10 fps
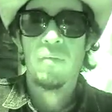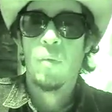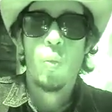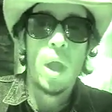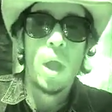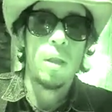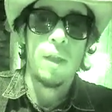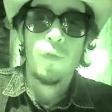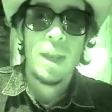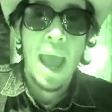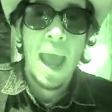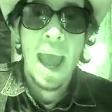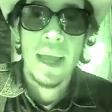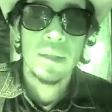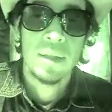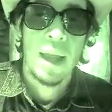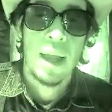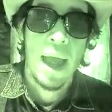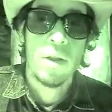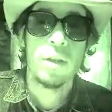Well, if it has,
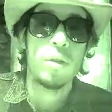how can